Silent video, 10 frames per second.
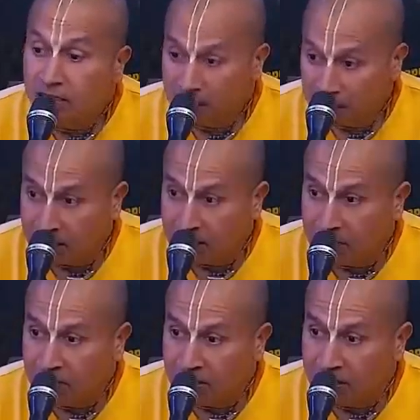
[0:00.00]
Here in
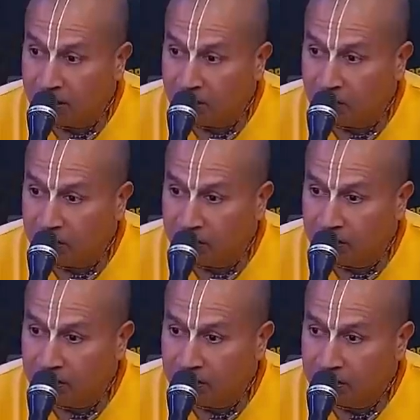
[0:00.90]
the material
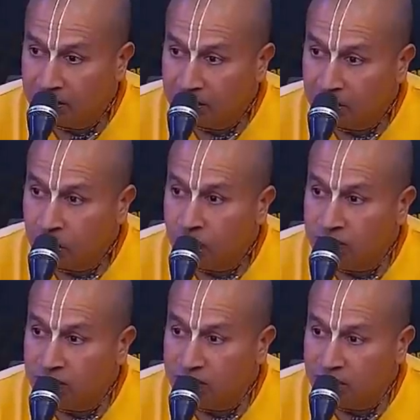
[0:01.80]
world, you
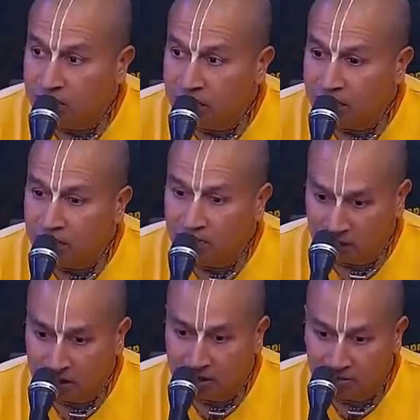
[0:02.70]
assist me in my
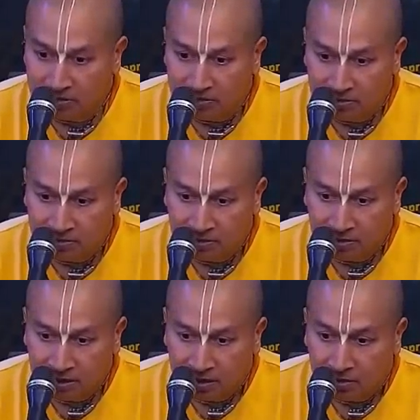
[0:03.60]
mission
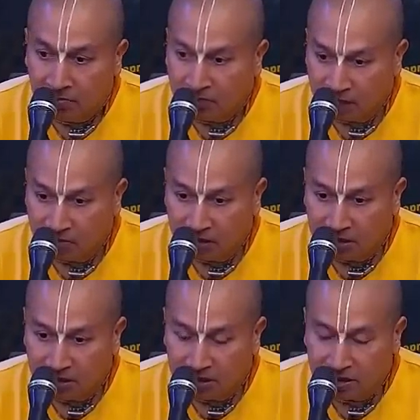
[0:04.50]
My
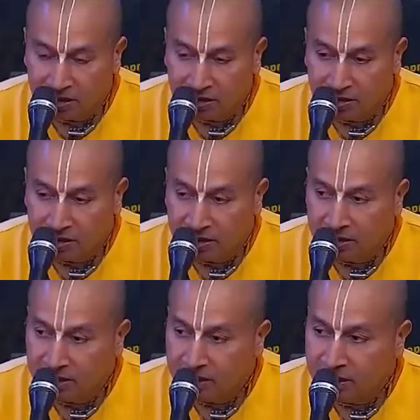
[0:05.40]
mission
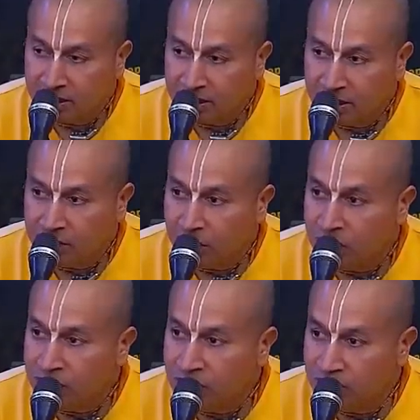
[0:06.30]
is to
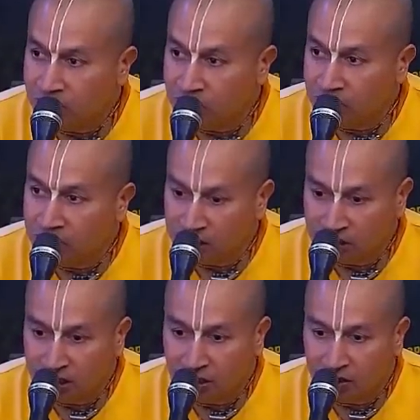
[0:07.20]
distribute
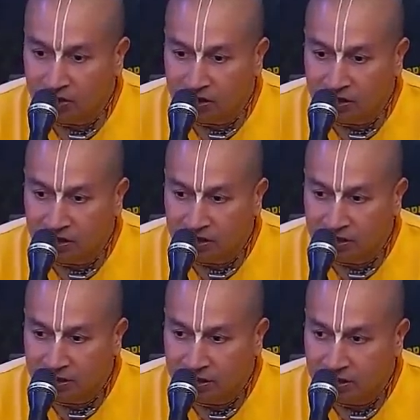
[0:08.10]
Krishna
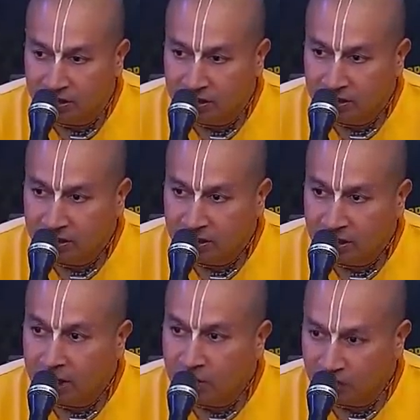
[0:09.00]
consciousness,
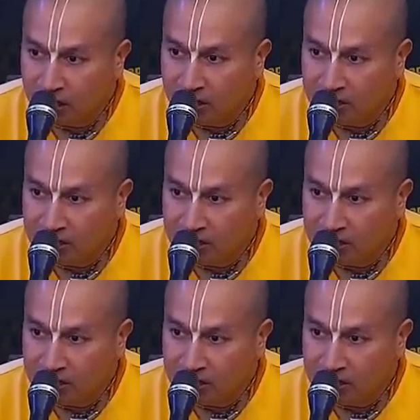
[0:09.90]
and you can